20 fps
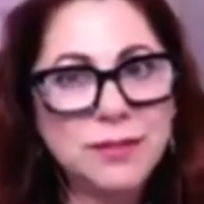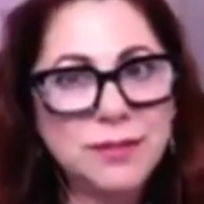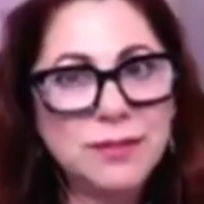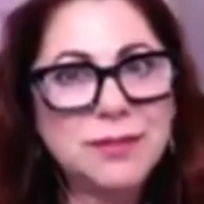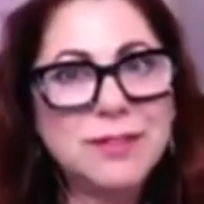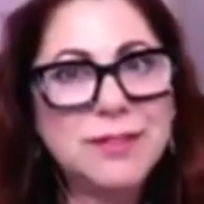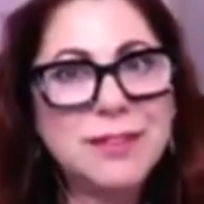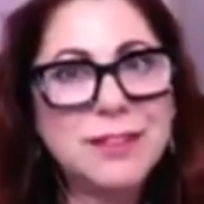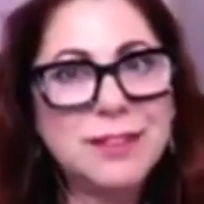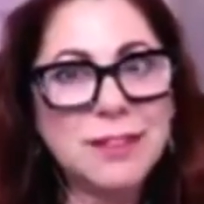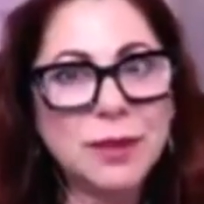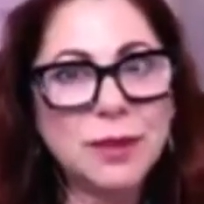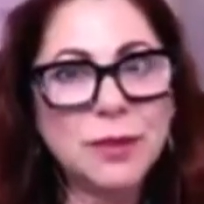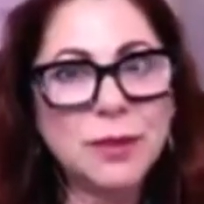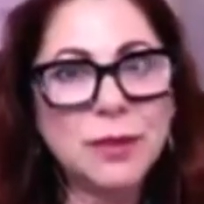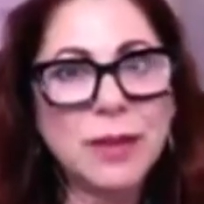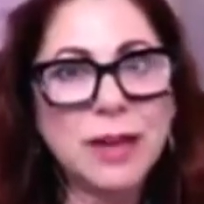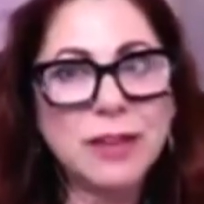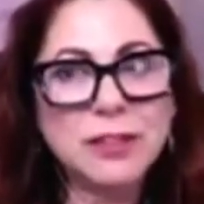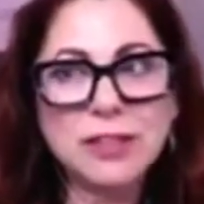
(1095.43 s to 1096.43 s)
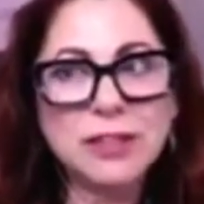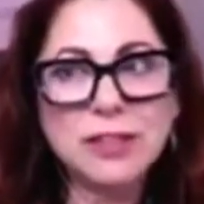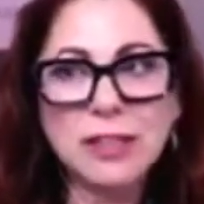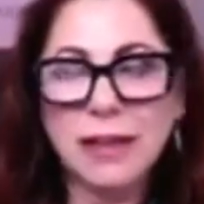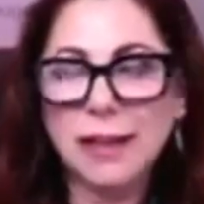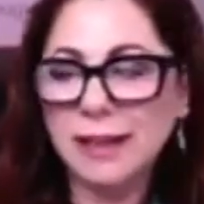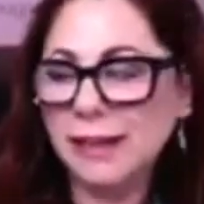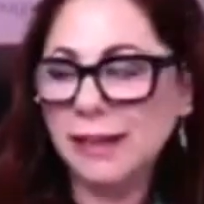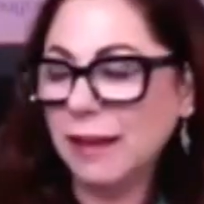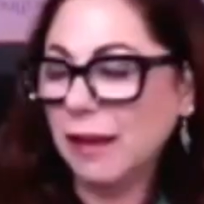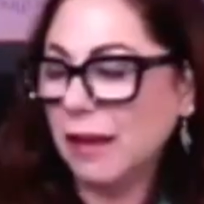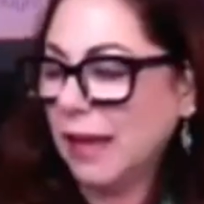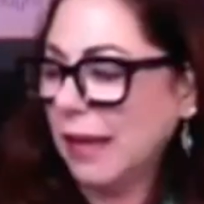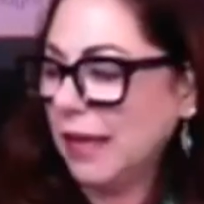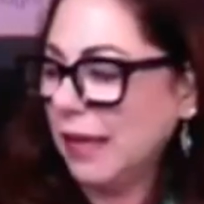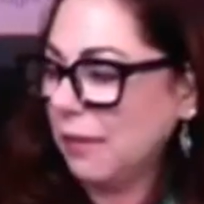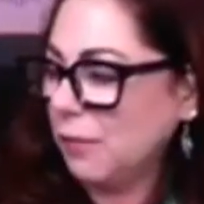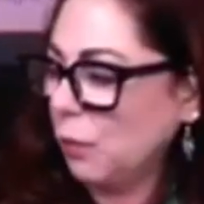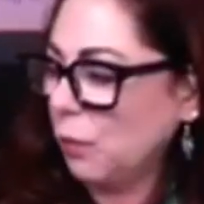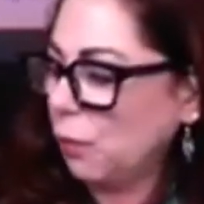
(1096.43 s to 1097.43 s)
So I
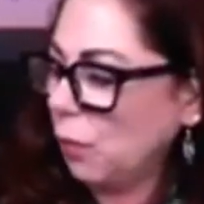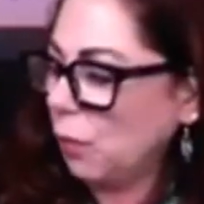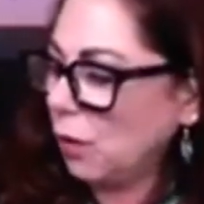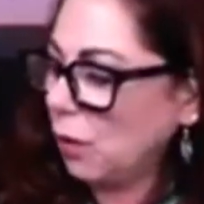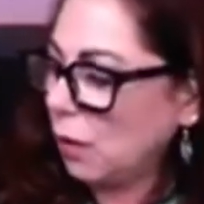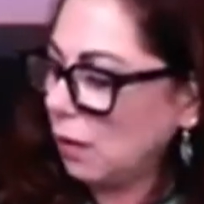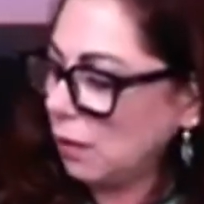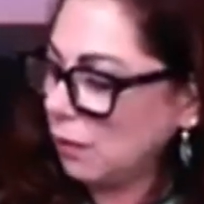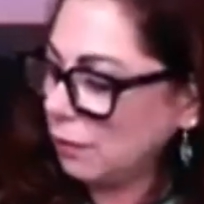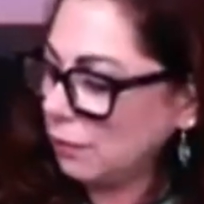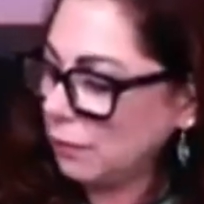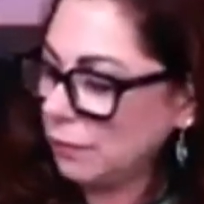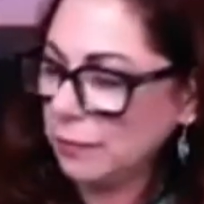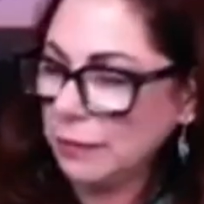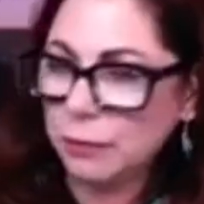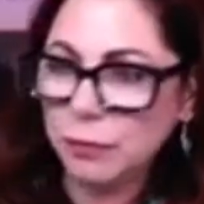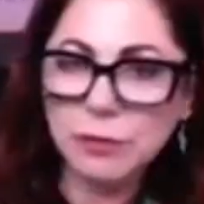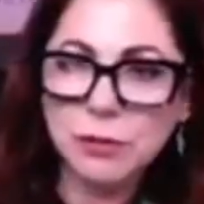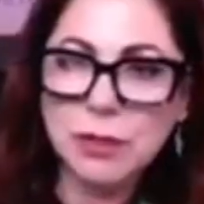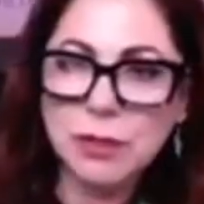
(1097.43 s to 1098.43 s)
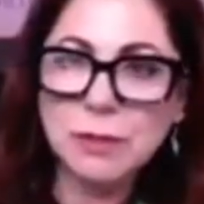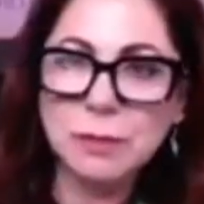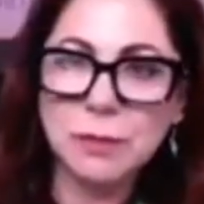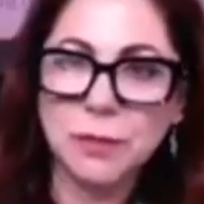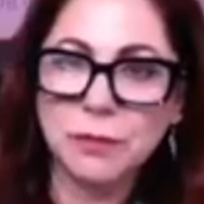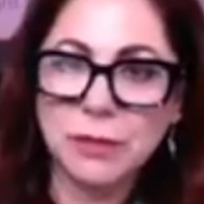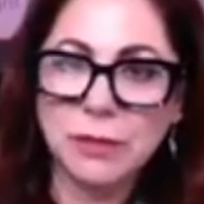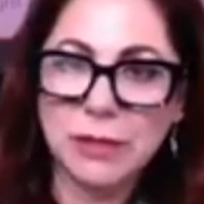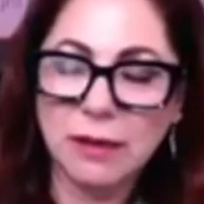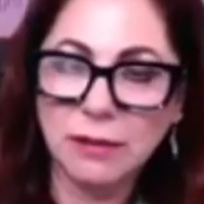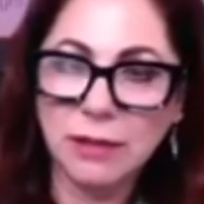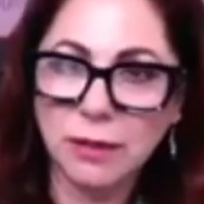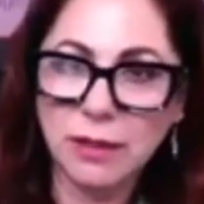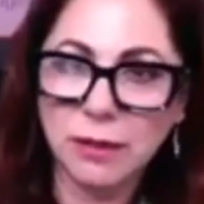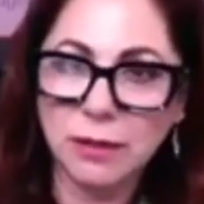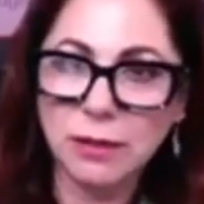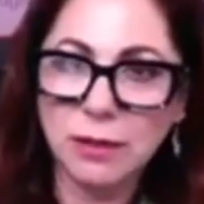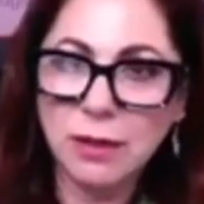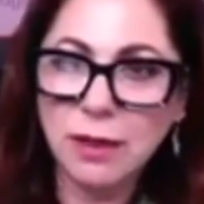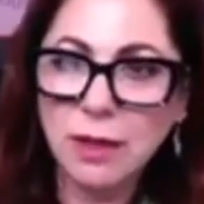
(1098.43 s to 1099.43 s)
have a wall where we've just moved down
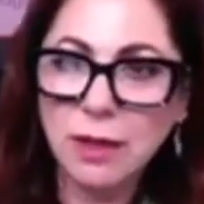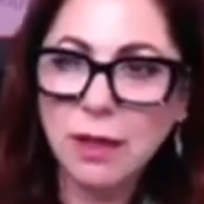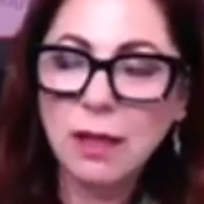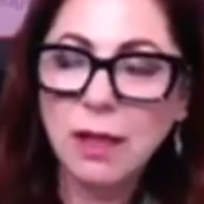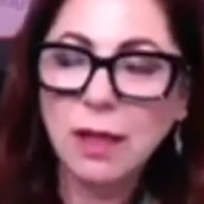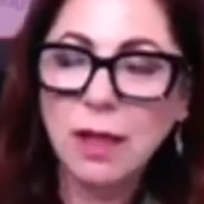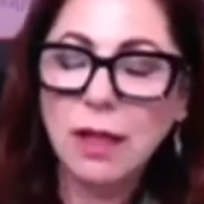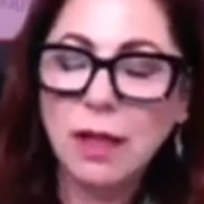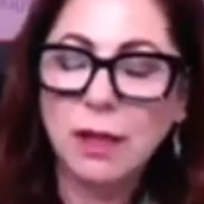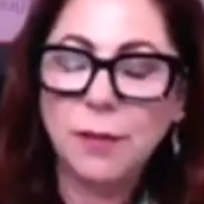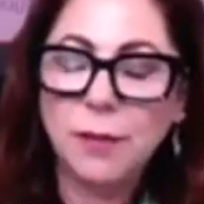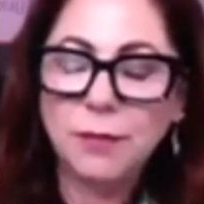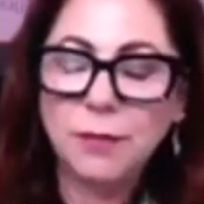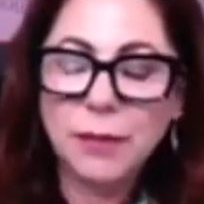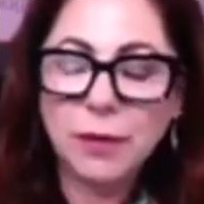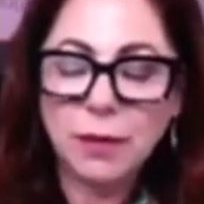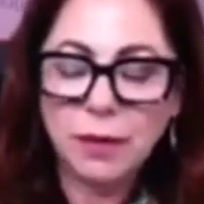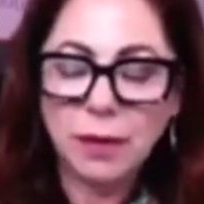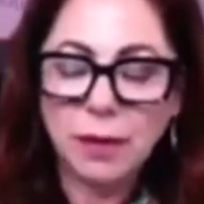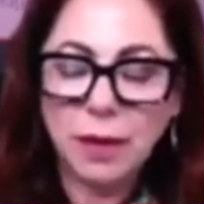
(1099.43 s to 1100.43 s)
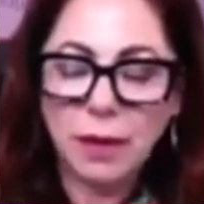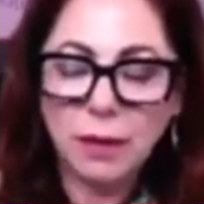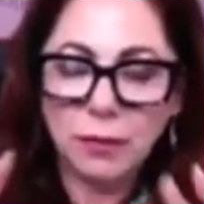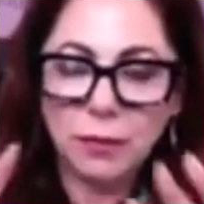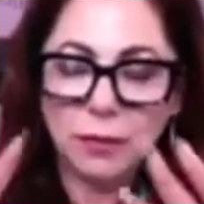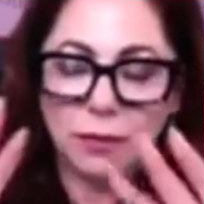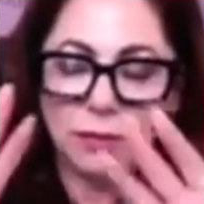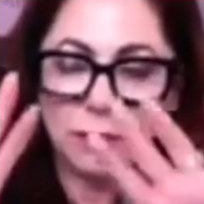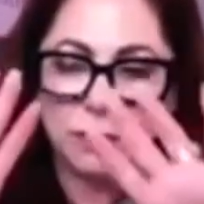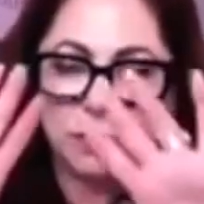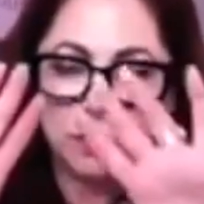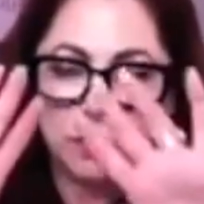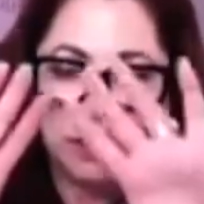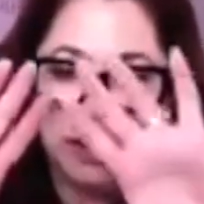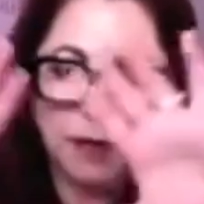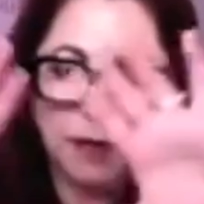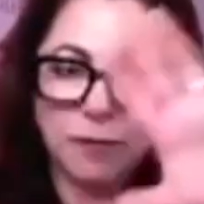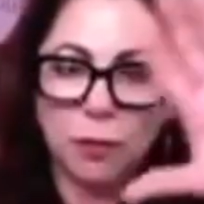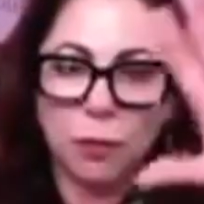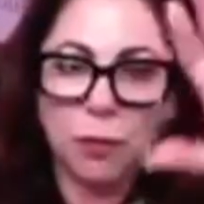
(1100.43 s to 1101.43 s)
here. And so I
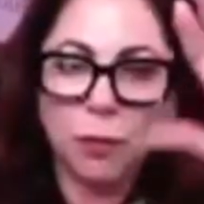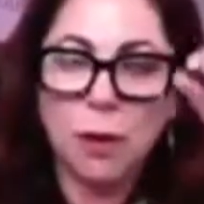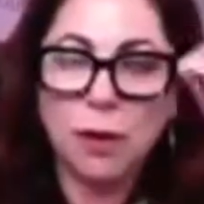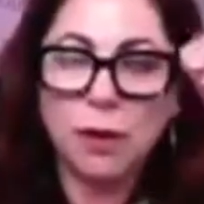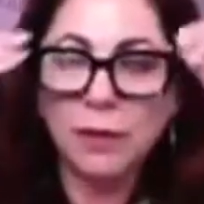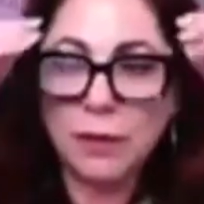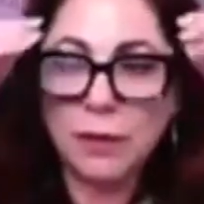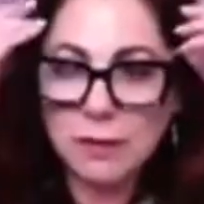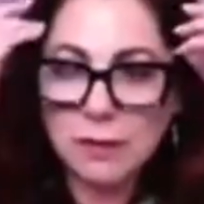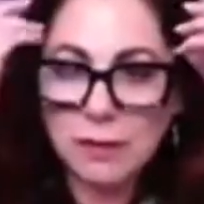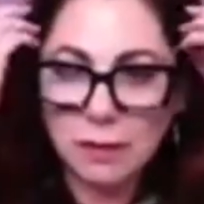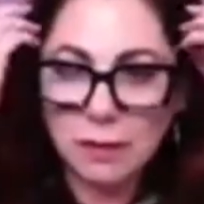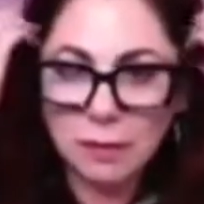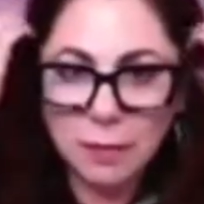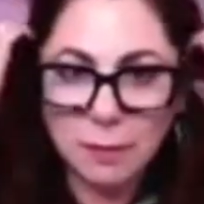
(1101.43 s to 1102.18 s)
have a wall that's going to be my